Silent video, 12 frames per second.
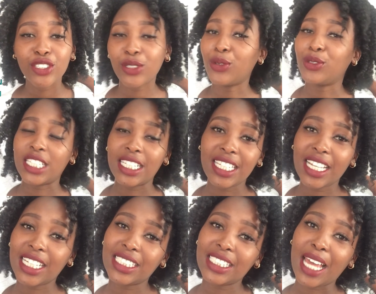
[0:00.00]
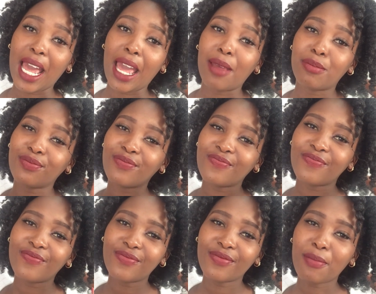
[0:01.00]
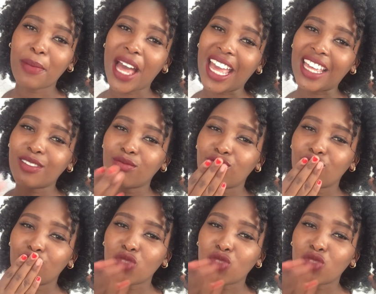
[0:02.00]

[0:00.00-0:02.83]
So till next time, bye.